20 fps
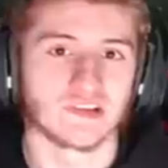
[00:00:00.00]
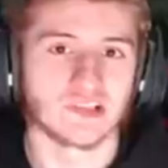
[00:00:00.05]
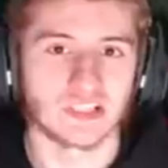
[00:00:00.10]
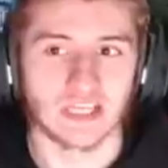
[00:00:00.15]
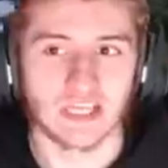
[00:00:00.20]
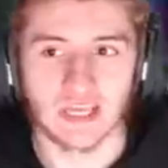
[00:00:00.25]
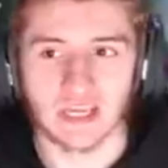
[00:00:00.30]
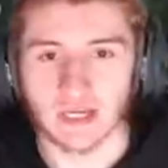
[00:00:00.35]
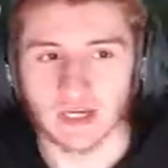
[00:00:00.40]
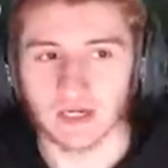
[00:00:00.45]

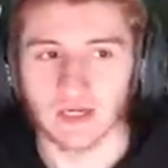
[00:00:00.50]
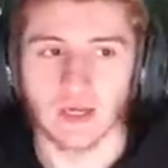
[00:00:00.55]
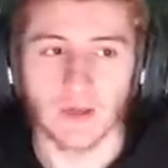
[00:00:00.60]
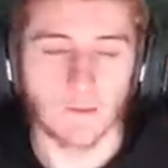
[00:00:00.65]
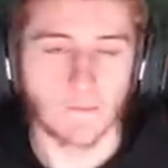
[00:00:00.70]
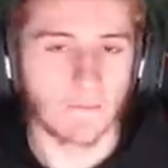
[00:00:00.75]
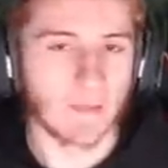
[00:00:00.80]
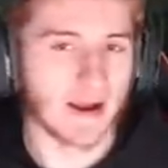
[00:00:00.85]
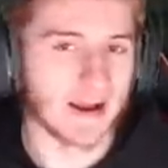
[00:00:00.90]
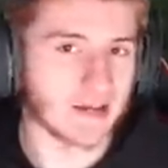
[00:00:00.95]
seen
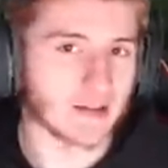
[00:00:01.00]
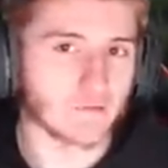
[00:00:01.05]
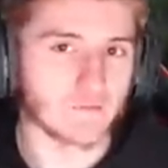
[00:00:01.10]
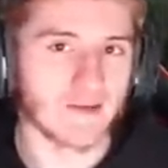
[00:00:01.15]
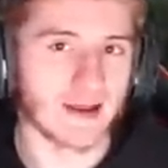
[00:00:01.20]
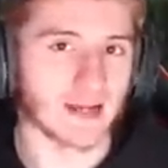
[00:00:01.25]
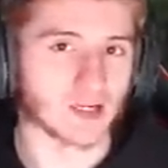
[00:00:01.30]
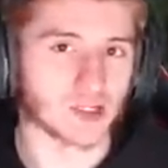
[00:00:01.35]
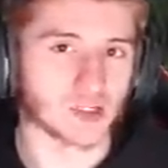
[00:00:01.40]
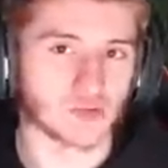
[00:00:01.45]

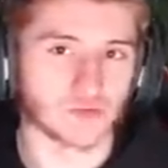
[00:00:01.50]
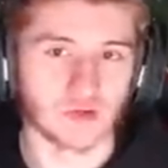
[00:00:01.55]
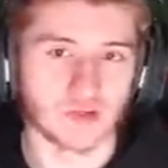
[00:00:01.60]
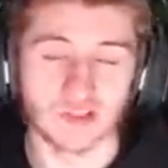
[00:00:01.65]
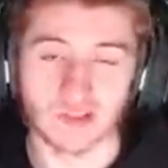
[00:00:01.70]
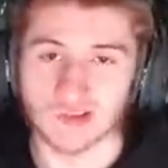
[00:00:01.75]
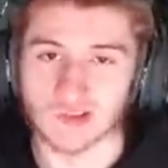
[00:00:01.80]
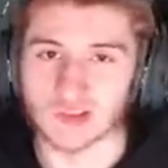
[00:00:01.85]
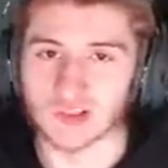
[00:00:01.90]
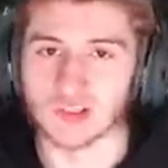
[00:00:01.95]

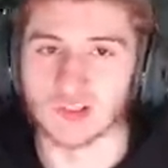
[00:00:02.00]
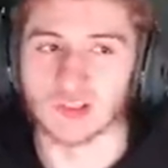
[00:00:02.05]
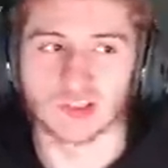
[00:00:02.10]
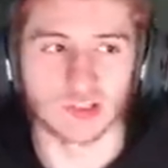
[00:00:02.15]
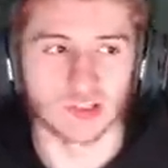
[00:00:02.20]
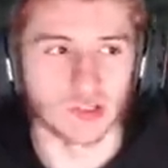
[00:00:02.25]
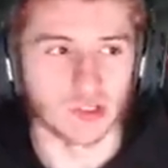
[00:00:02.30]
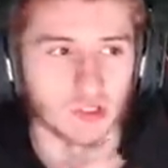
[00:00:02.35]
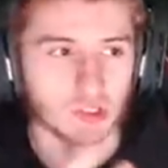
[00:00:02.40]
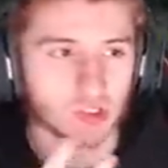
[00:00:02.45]
manufacturers and
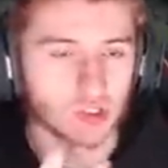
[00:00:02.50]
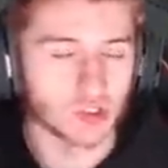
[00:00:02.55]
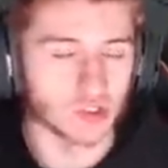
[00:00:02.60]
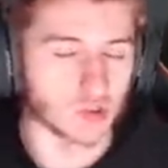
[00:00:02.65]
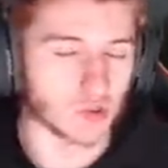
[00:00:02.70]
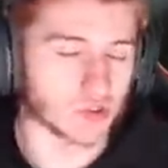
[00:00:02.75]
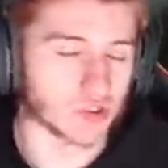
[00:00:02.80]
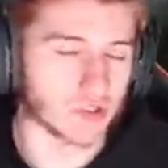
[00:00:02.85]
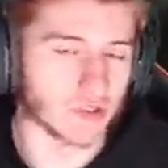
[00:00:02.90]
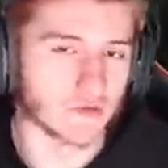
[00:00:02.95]
certain
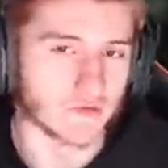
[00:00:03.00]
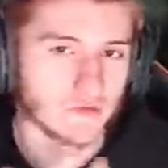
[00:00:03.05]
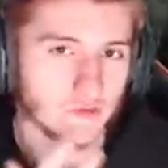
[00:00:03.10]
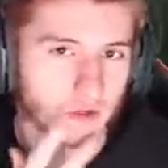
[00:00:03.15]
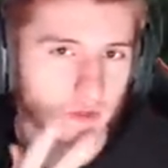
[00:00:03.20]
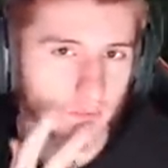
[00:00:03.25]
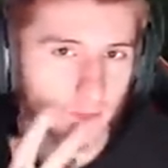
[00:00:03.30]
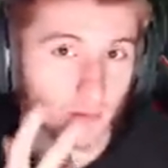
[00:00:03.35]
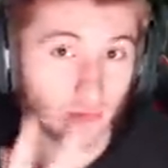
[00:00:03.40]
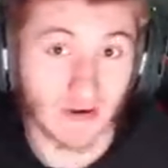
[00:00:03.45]
sort of
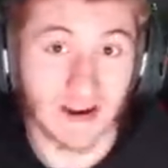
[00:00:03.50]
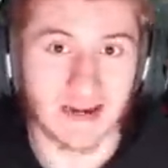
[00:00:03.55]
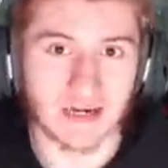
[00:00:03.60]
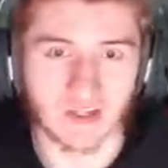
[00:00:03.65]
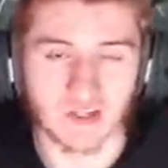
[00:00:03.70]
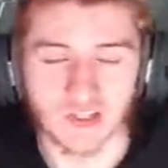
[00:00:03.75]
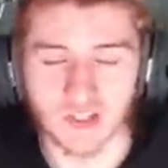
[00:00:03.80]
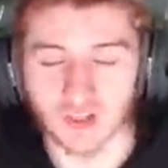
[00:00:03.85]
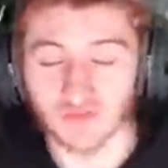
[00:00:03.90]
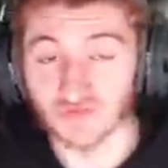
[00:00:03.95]

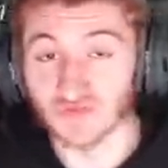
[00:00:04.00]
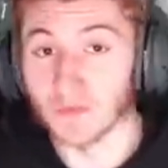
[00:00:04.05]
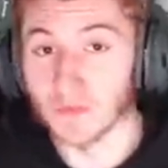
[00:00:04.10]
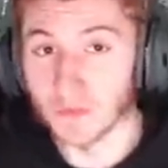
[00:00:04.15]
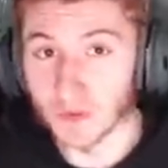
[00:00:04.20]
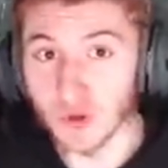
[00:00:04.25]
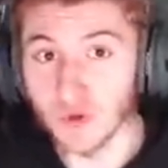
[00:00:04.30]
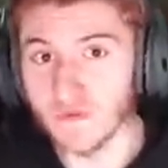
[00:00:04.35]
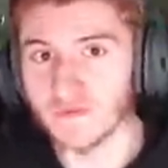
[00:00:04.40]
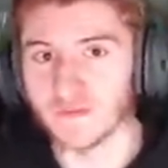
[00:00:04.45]
brands
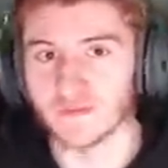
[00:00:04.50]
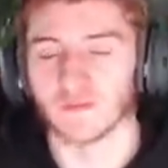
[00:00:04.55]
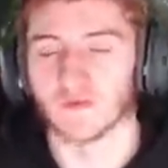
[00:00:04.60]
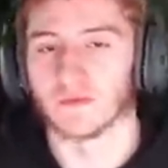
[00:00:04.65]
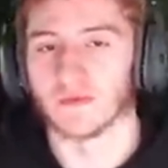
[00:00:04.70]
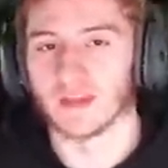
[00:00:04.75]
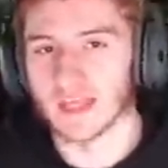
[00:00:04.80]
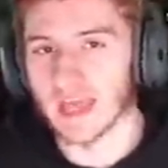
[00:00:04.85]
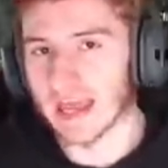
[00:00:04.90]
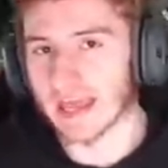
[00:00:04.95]
removed from
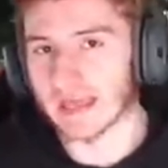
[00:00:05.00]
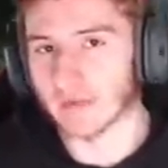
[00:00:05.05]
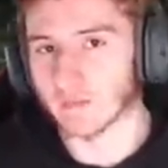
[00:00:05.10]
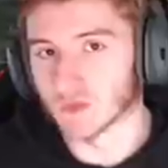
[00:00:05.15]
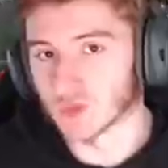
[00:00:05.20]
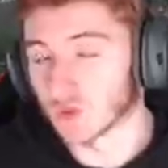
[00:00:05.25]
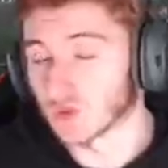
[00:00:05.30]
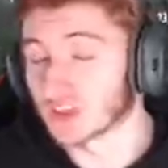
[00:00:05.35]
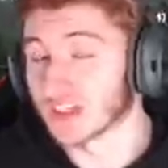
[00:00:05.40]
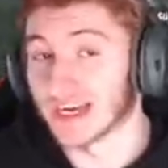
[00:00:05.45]
the
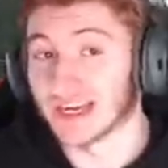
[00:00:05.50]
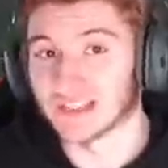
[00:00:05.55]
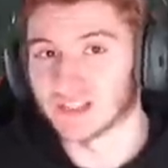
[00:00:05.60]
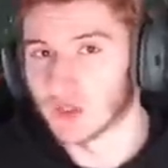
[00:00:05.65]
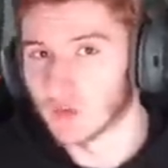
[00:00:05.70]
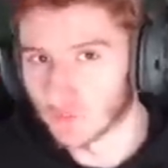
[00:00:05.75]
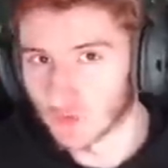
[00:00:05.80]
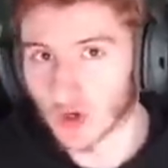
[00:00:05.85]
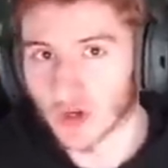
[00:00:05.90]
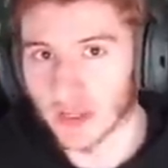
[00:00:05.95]
game, such
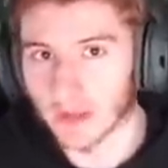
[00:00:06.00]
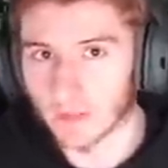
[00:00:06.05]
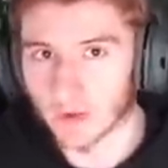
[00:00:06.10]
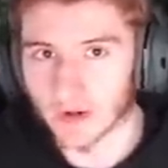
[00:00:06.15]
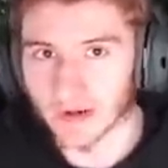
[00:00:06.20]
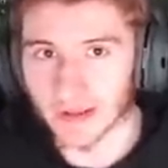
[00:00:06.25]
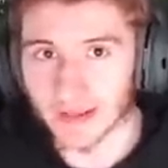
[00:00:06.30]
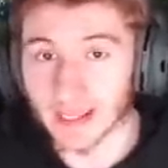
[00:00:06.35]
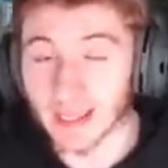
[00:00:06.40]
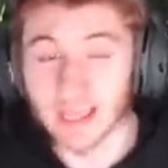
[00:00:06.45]
as Rocket
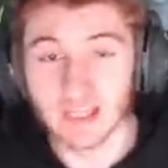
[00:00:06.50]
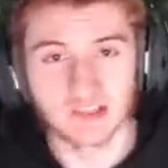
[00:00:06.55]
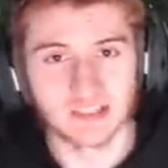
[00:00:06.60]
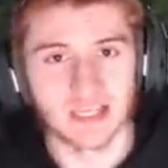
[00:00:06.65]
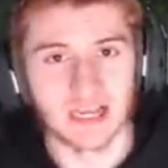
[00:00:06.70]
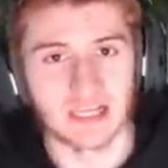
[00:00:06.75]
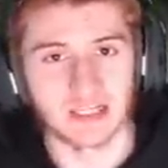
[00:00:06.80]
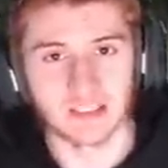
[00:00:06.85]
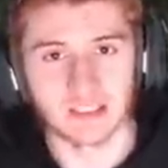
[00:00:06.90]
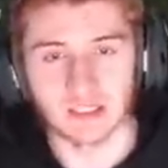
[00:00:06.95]
Bunny,
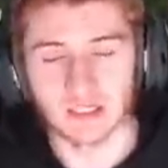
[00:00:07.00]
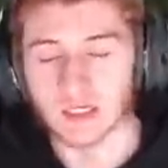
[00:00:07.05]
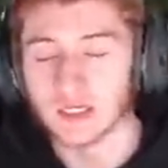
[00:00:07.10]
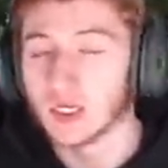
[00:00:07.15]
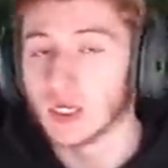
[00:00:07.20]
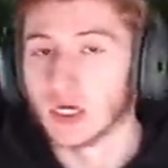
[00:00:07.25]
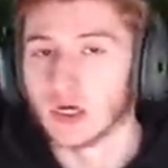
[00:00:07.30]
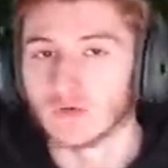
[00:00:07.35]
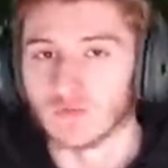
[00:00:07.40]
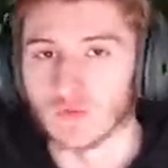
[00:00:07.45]

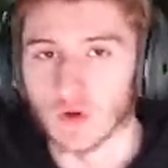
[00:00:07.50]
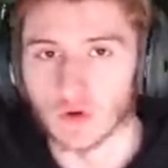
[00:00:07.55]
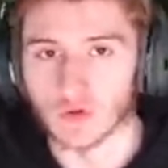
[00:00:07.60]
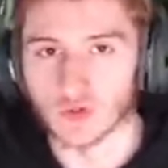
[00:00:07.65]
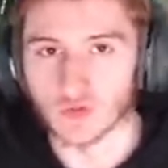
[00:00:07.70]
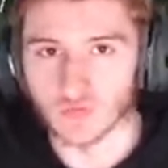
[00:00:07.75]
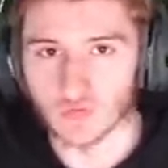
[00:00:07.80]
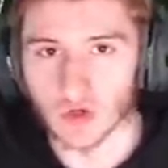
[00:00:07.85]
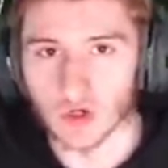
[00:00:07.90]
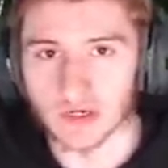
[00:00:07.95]
Tesla,
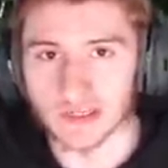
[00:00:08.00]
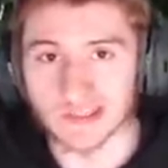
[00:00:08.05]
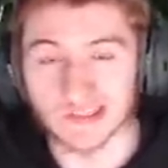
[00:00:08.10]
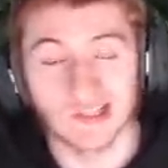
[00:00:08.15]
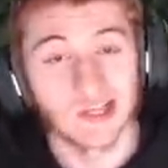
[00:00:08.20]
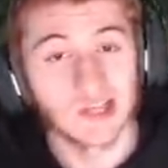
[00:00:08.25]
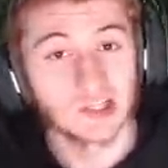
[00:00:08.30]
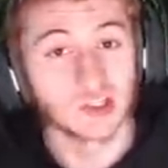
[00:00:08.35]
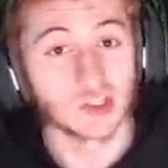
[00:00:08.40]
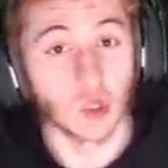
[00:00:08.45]

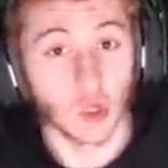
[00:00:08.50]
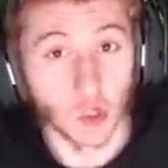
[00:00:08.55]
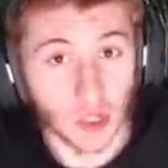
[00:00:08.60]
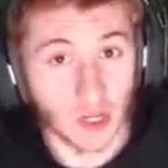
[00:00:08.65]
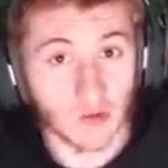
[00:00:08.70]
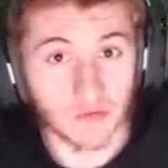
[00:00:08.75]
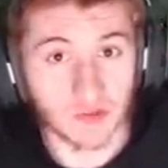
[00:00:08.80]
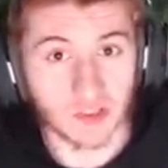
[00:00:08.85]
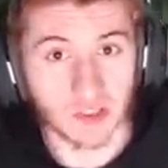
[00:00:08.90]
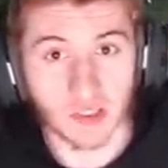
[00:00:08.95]
Rolls-Royce,
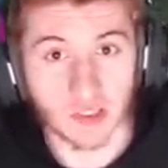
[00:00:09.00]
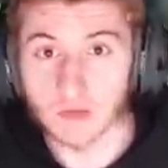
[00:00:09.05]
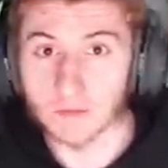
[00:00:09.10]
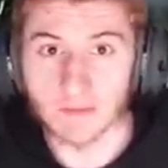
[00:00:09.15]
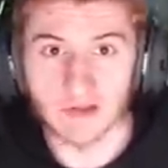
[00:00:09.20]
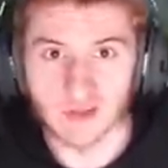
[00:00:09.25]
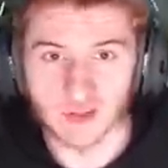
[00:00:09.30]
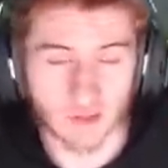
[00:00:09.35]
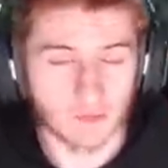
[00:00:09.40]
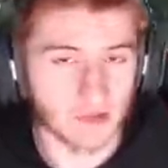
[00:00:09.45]
Toyota,
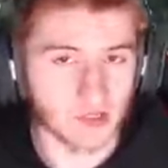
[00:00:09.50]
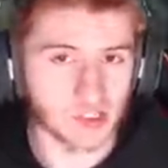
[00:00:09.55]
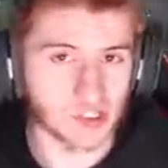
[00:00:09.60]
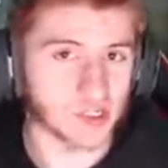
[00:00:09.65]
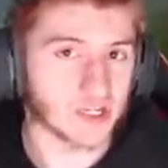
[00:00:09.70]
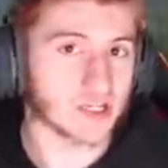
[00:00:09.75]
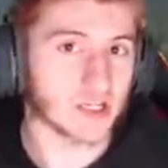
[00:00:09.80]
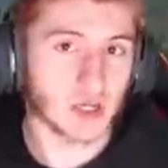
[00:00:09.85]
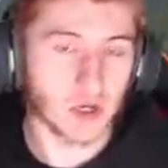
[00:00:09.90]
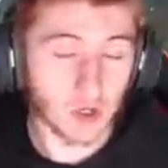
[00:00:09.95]

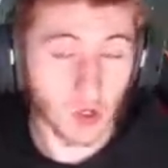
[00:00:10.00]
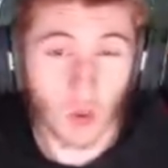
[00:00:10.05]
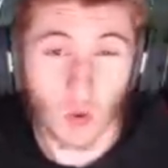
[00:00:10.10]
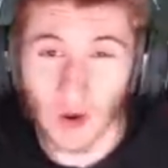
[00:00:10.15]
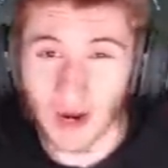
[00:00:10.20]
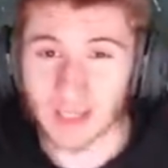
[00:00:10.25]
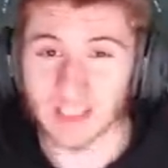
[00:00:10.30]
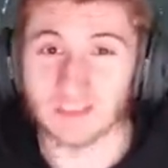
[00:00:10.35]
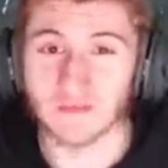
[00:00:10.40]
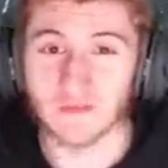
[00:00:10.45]
Mitsubishi,
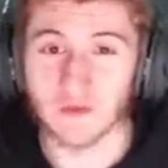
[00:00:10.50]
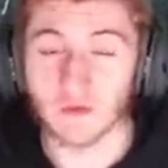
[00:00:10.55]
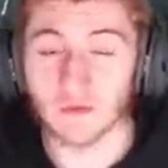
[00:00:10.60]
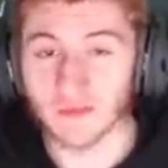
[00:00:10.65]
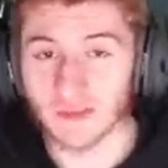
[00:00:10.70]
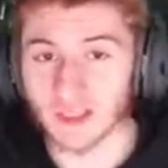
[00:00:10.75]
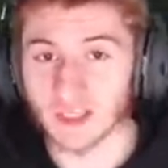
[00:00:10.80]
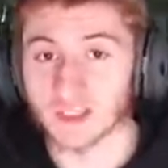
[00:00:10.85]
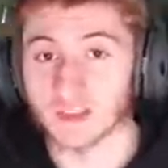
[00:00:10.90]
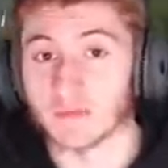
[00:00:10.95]
quite a few
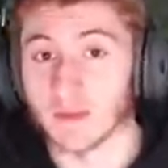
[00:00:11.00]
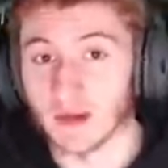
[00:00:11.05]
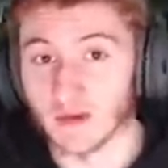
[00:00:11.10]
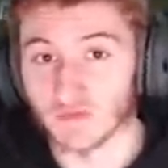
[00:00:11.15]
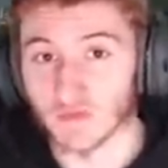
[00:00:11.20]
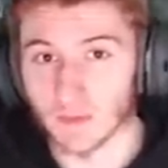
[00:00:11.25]
things being